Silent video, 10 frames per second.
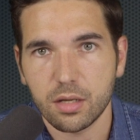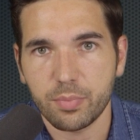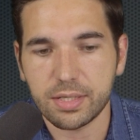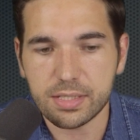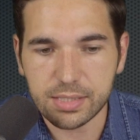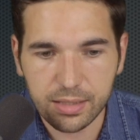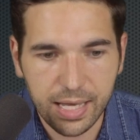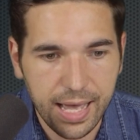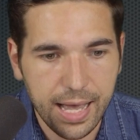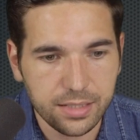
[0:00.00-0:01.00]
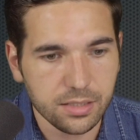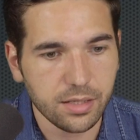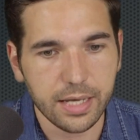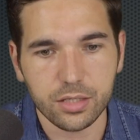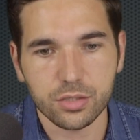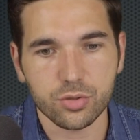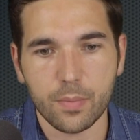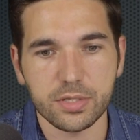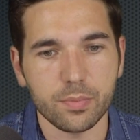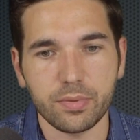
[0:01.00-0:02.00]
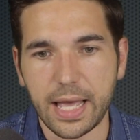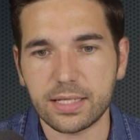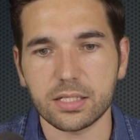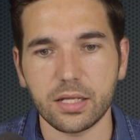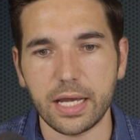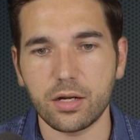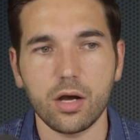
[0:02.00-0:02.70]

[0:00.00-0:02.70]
But instead, they act like Trump is a blank slate.